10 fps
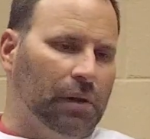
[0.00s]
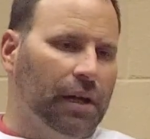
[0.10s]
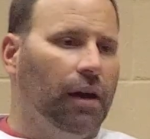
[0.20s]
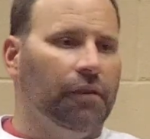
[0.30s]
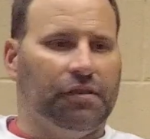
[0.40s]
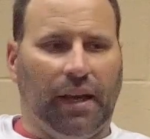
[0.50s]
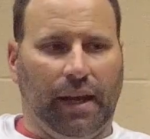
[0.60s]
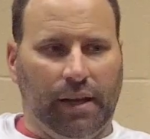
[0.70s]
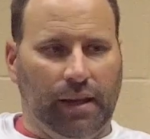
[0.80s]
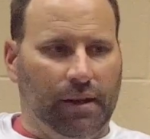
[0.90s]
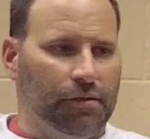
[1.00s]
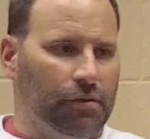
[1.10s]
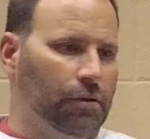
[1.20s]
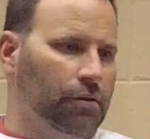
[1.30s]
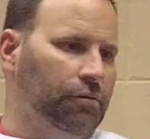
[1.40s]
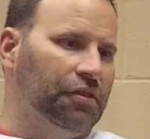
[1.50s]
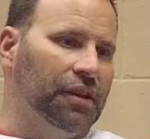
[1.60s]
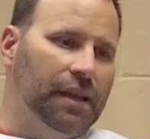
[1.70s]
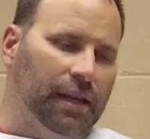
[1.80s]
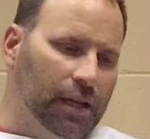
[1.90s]
playoff standings or
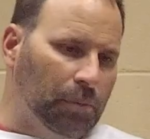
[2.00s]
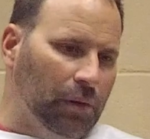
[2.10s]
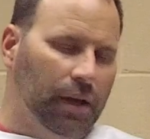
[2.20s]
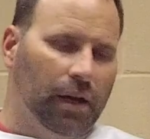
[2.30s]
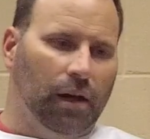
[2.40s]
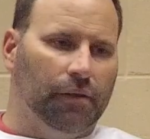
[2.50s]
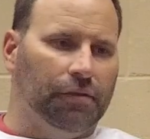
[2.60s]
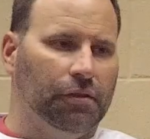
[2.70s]
seeding in the playoffs.